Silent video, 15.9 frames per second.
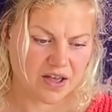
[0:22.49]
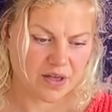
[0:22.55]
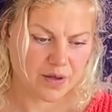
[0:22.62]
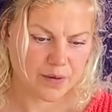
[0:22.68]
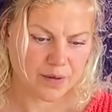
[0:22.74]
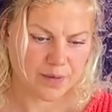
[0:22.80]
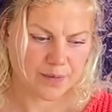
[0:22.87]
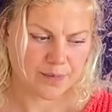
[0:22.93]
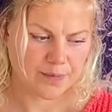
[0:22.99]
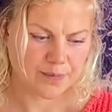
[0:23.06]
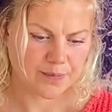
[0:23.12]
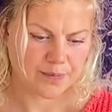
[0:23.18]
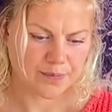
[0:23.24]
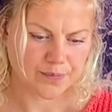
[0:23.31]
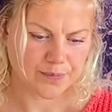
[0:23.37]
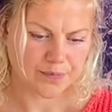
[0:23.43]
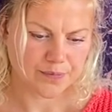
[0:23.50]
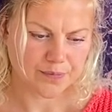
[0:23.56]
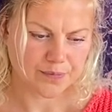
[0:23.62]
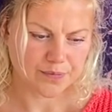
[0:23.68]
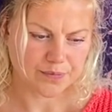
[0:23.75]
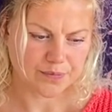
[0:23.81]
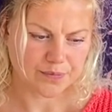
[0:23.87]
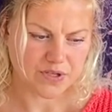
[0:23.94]

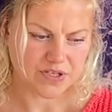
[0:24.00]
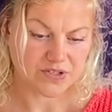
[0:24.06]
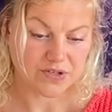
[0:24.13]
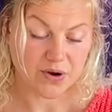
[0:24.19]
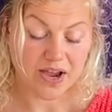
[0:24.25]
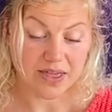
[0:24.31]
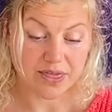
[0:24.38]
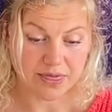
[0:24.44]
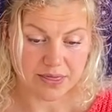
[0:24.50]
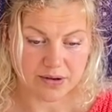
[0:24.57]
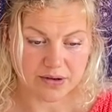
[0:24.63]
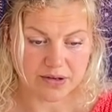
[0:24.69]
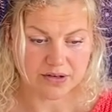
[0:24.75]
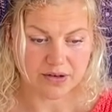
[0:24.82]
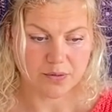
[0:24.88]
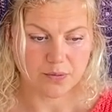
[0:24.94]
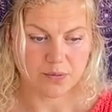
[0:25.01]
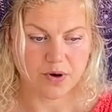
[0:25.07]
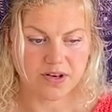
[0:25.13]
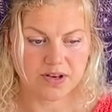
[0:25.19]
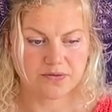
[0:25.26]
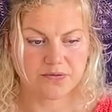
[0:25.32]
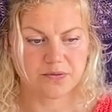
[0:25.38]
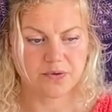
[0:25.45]
Um, so I thought what
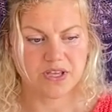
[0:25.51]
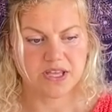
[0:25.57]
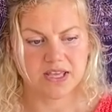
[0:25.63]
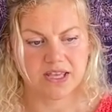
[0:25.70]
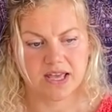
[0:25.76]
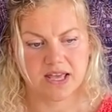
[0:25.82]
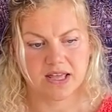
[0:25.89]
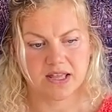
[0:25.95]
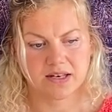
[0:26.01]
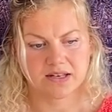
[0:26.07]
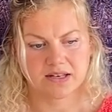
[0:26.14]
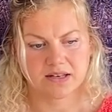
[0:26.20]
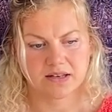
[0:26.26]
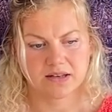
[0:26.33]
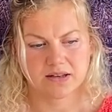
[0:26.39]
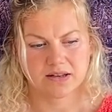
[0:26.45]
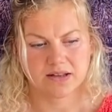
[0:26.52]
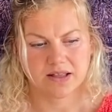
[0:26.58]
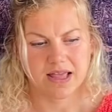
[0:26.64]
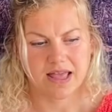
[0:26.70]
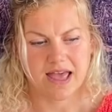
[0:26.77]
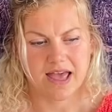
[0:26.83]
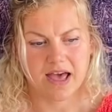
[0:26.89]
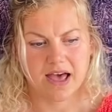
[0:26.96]
if we can
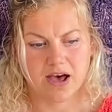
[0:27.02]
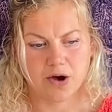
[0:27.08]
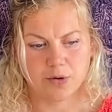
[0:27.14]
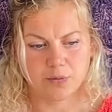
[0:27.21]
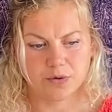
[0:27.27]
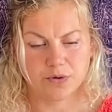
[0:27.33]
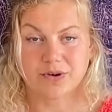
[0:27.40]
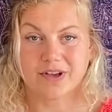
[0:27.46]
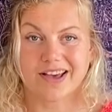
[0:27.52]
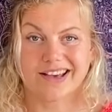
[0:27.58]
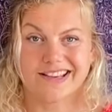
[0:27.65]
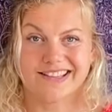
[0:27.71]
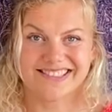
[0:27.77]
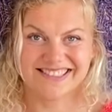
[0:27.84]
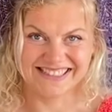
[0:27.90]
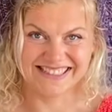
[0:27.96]
help you guys